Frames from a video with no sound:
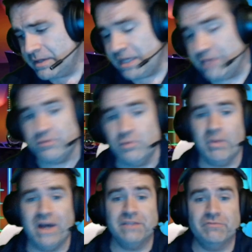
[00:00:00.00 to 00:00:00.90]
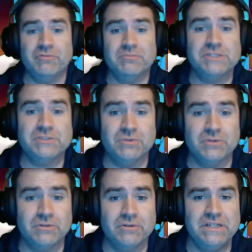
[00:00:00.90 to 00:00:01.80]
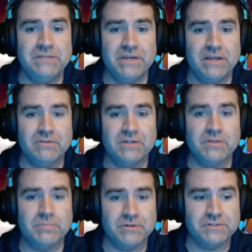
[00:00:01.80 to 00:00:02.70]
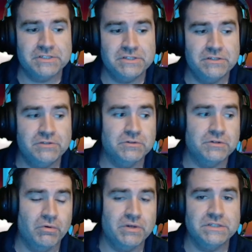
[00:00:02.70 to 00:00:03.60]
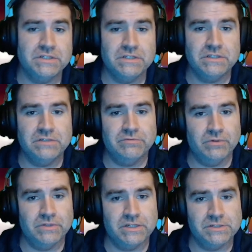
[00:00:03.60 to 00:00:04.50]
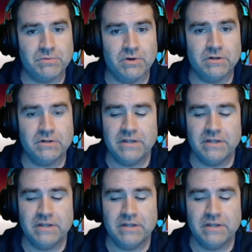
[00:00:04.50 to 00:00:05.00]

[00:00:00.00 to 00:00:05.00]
If you buy them from a store or an eBay or another person, you're going to get a D4 that is wrong.